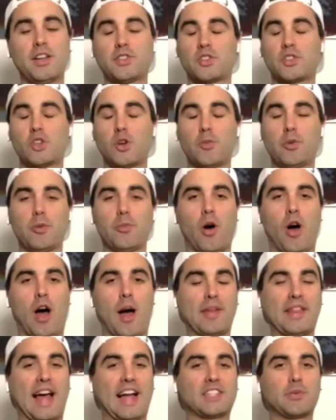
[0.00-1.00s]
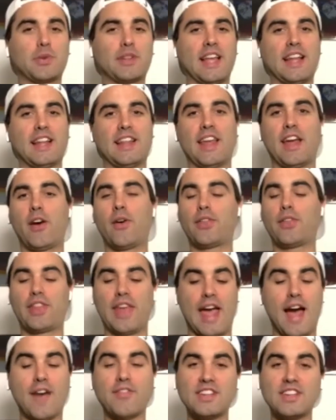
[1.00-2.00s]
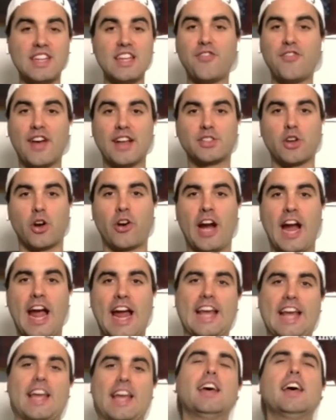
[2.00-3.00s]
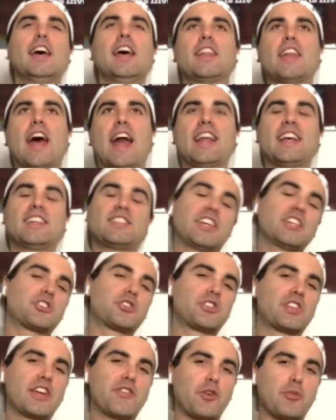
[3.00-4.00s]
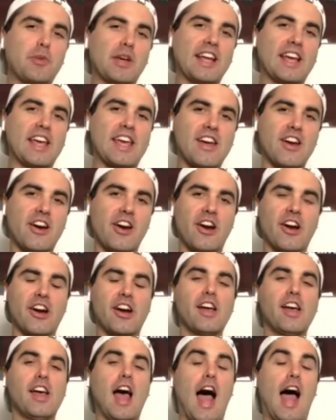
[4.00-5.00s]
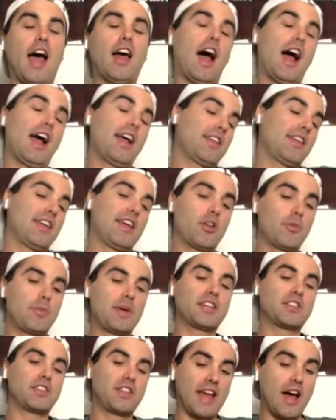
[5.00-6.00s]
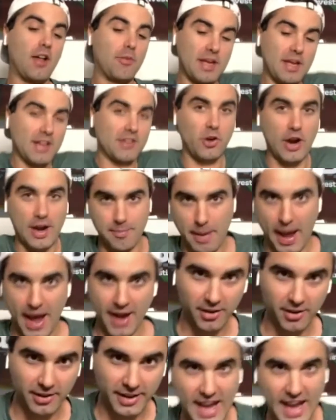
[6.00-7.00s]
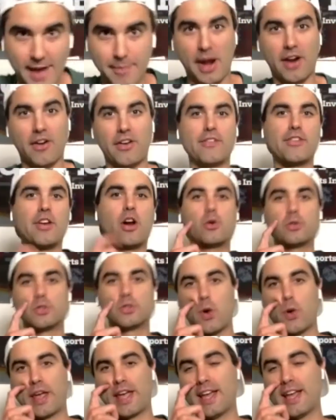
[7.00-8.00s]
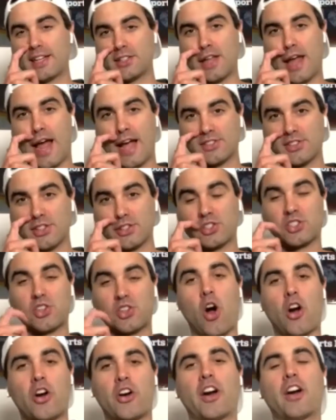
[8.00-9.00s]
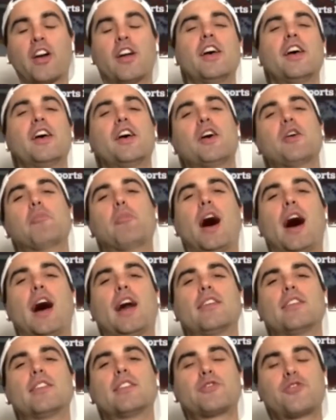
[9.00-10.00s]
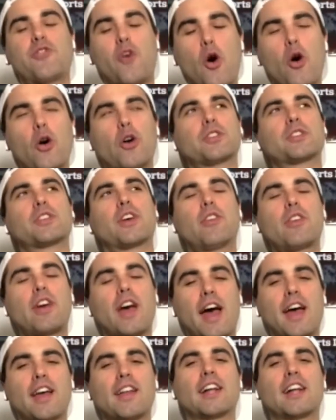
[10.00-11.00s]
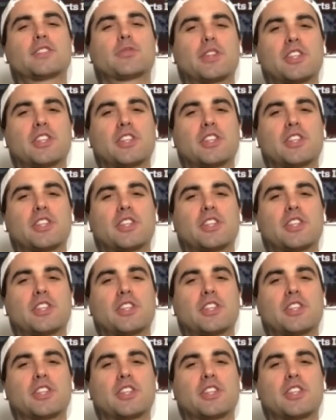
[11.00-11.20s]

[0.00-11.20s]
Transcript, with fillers: a Super Bowl. I mean, that's what they have the defense already. That is interesting for me to hear. That'll be a great battle in camp. I don't even know who's going in as the starter, but Foles. Okay, that's